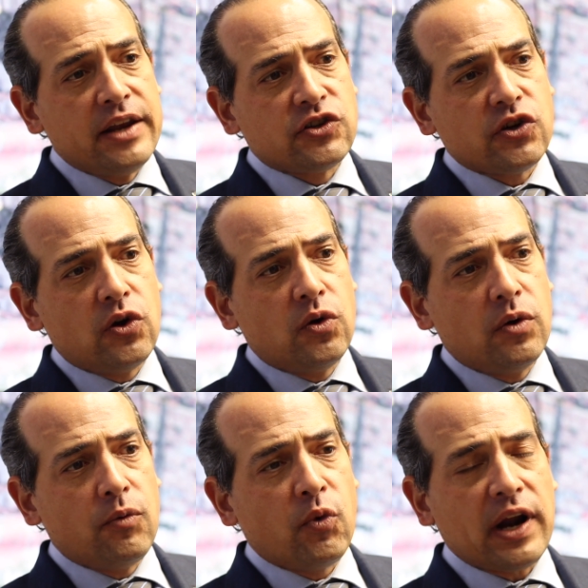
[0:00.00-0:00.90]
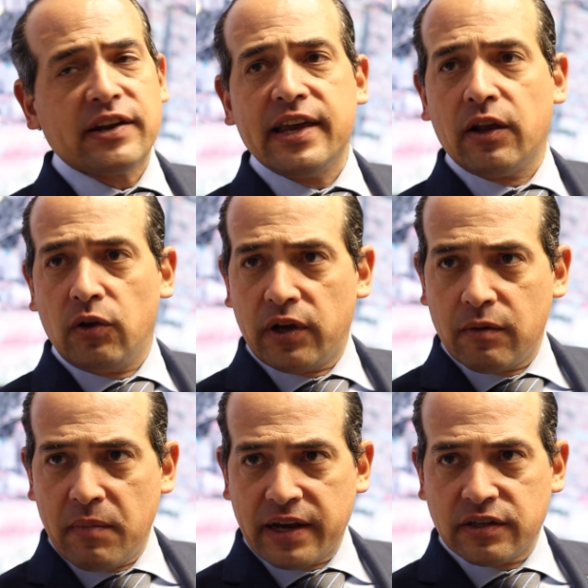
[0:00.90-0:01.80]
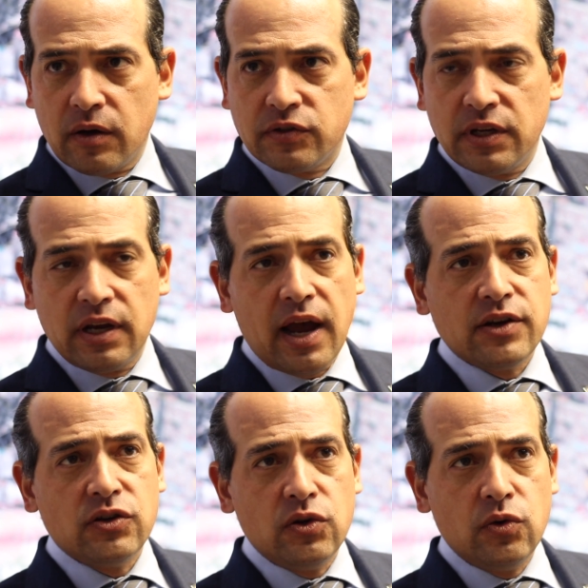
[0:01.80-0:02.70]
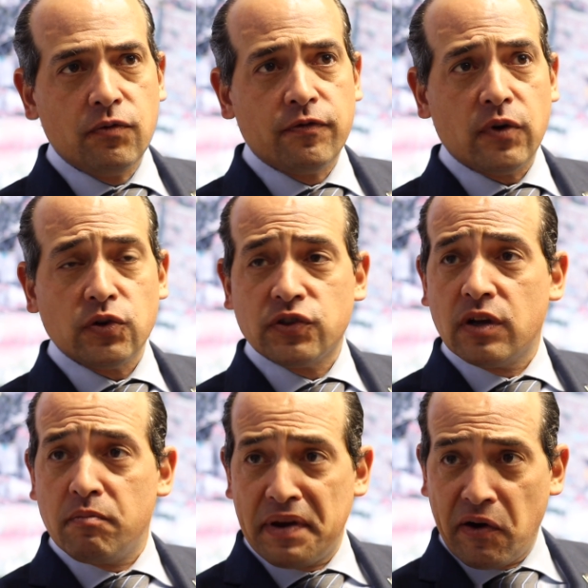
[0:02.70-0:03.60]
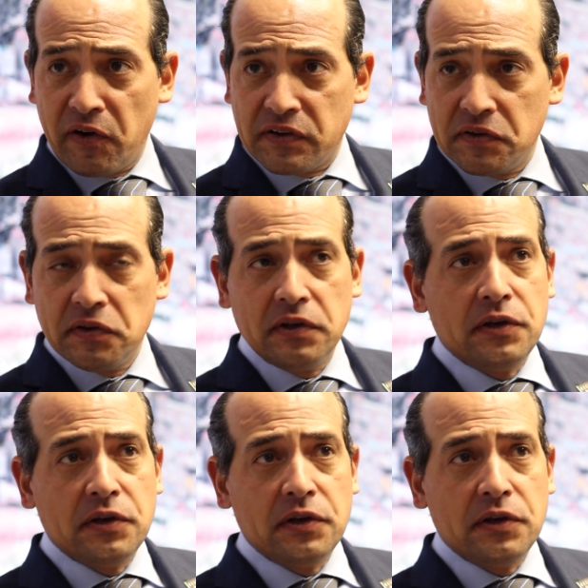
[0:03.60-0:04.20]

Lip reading: And so when I take a look at Mexico City, I do first compare it